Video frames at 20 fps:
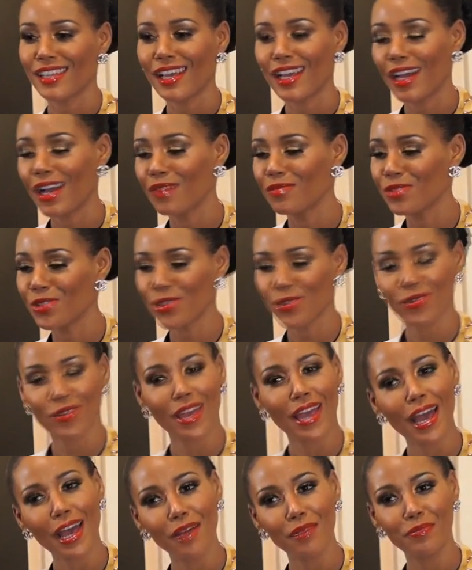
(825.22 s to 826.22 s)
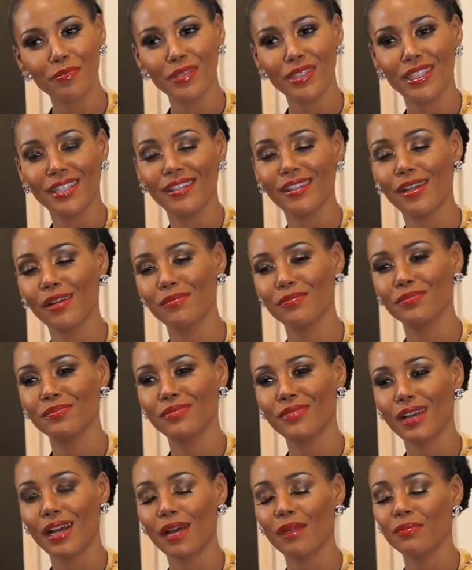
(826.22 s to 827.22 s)
I'm so happy. I'm
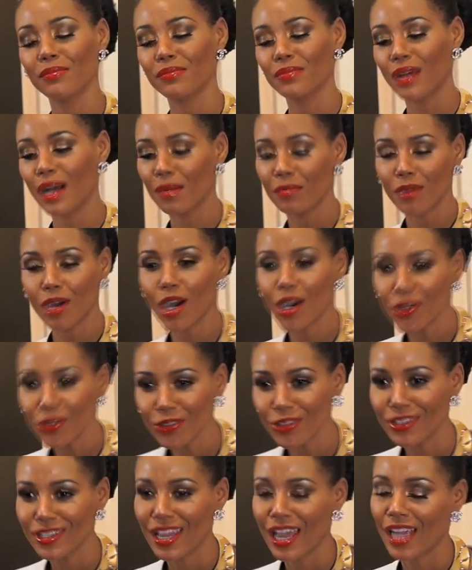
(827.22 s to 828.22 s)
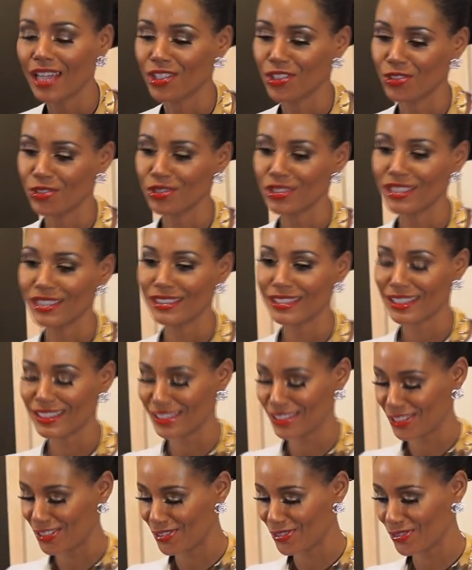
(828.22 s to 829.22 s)
honored actually that
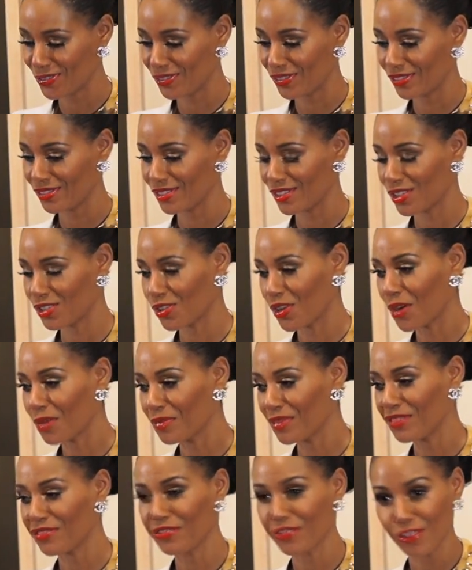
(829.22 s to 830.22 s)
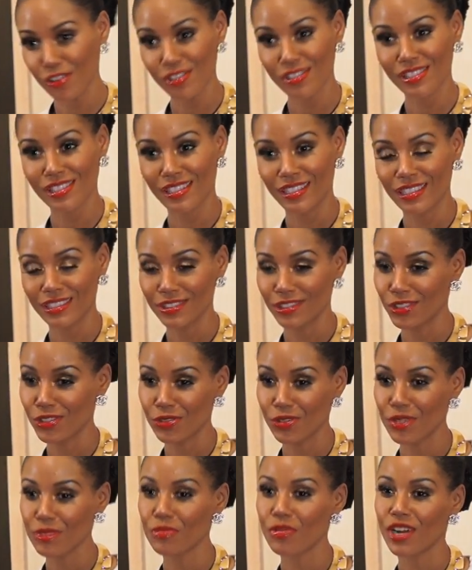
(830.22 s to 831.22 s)
you saw me first
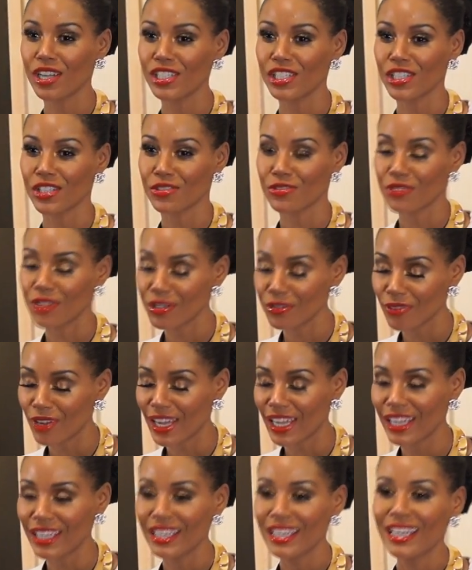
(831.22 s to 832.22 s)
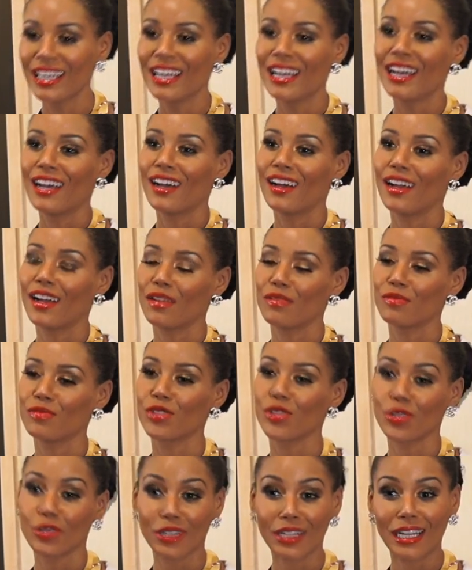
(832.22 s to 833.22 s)
doing Project Runway. I'm
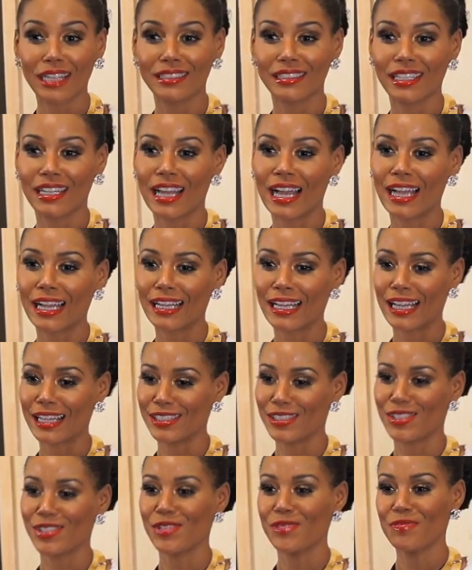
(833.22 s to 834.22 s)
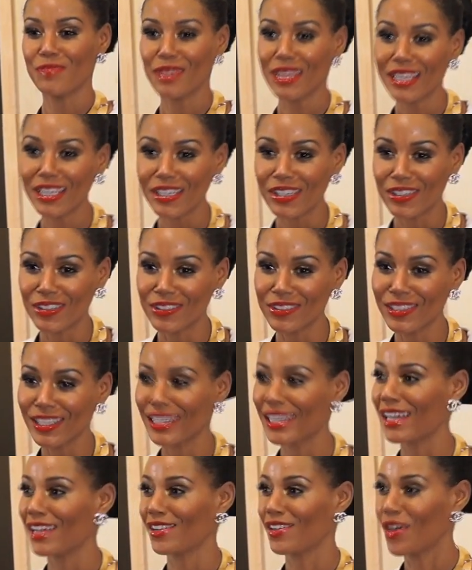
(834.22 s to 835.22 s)
so glad that I got to meet you,
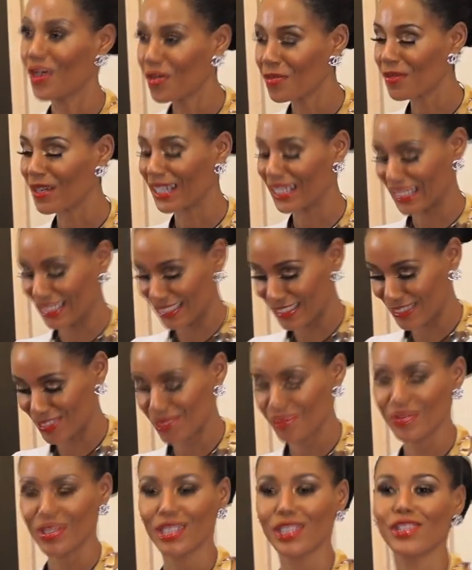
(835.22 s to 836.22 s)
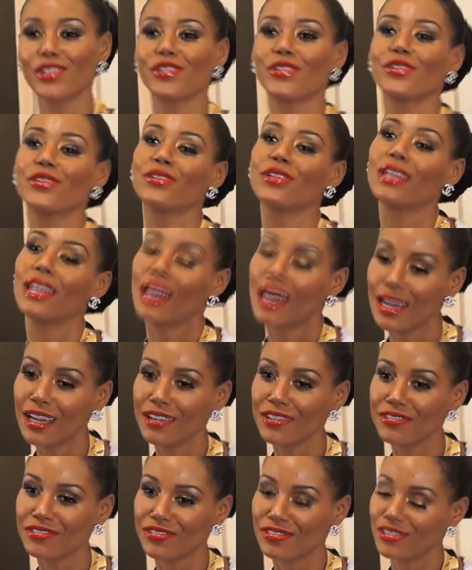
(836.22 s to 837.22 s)
and I hope I get to meet you
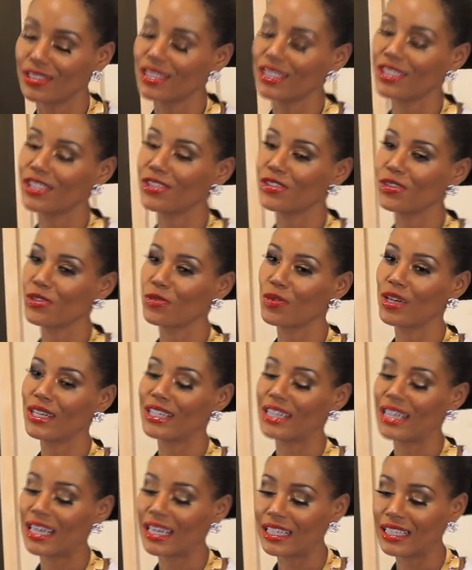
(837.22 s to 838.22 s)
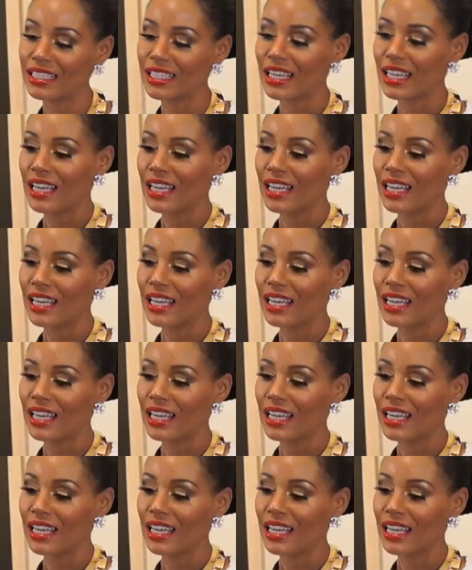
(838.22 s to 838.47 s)
live, one day.